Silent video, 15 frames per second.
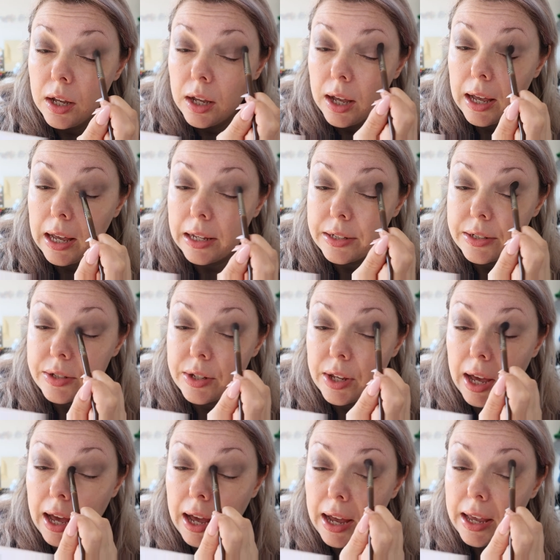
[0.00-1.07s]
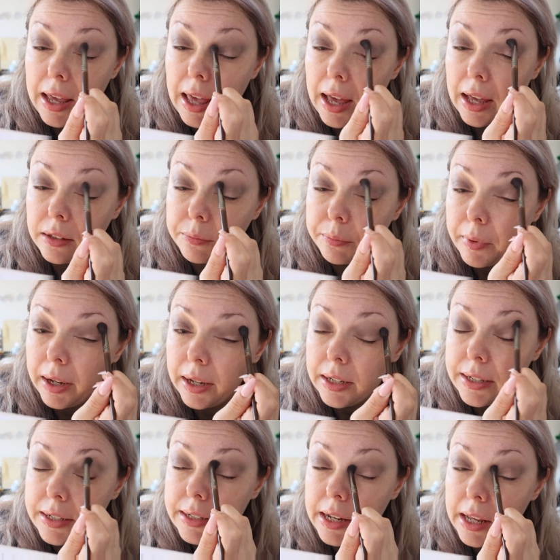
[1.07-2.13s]
and I had my
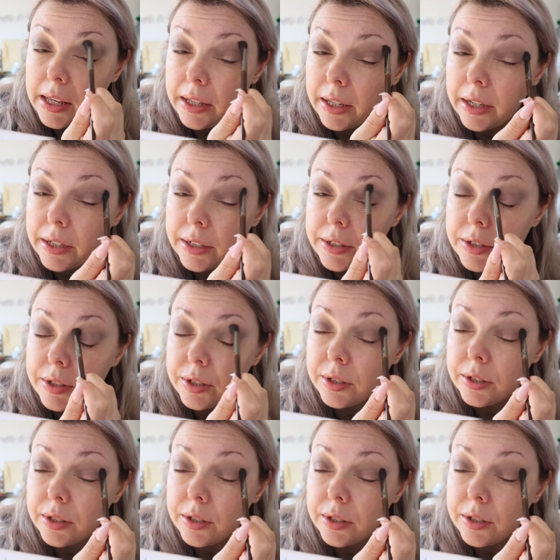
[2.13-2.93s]
naked,